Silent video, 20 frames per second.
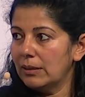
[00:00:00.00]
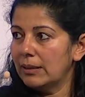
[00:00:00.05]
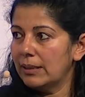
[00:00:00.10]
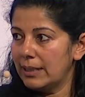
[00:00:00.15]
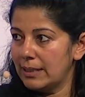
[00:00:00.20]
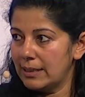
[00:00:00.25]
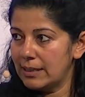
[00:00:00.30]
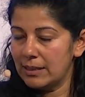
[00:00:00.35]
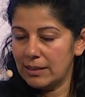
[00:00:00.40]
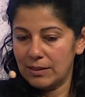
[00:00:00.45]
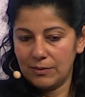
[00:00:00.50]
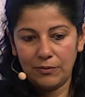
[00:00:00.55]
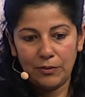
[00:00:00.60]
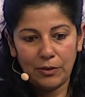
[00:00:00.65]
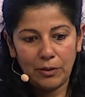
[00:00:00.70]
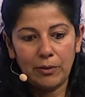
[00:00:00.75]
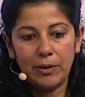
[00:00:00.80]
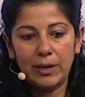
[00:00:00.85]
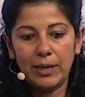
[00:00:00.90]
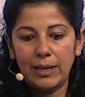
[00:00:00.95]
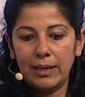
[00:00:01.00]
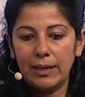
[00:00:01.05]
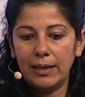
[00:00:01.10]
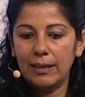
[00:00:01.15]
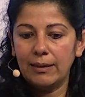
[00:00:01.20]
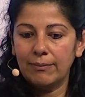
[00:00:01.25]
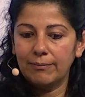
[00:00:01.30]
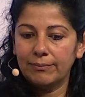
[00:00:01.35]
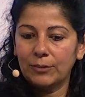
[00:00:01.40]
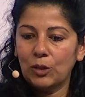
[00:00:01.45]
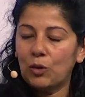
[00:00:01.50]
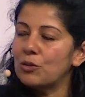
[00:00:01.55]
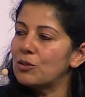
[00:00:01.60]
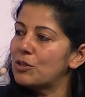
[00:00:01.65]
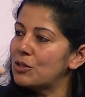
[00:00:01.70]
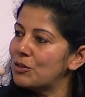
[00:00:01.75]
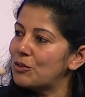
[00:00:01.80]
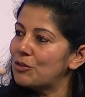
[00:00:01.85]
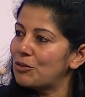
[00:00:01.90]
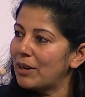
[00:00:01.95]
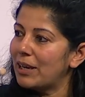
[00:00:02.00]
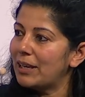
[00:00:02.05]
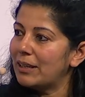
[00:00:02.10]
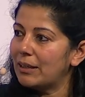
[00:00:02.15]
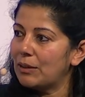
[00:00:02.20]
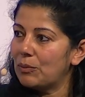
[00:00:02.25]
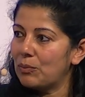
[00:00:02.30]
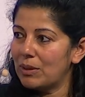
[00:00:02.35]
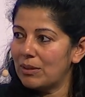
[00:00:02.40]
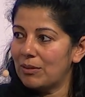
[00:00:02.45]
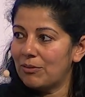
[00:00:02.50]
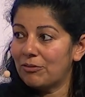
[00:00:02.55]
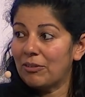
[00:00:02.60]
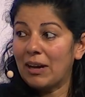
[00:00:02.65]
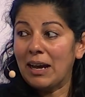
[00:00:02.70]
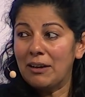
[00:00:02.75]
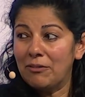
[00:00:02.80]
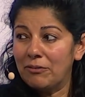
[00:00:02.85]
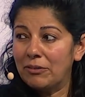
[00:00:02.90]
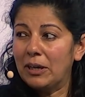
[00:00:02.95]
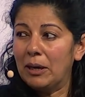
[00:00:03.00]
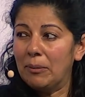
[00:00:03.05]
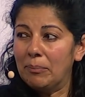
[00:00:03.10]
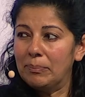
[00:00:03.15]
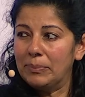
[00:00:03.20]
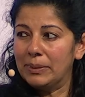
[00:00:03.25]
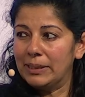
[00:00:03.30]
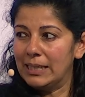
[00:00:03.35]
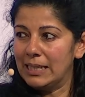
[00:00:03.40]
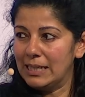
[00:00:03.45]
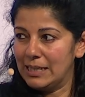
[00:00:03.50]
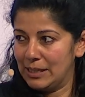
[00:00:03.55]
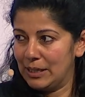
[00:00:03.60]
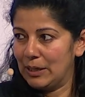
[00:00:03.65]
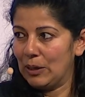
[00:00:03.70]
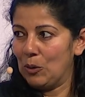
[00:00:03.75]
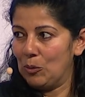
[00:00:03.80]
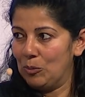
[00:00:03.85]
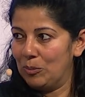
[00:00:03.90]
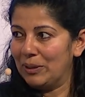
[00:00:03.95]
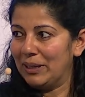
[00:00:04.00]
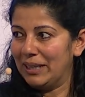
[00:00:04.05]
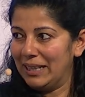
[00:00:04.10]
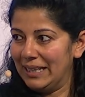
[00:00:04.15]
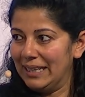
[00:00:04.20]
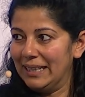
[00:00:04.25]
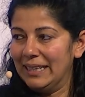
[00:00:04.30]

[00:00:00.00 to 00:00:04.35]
it is very concentrated with 5 companies globally.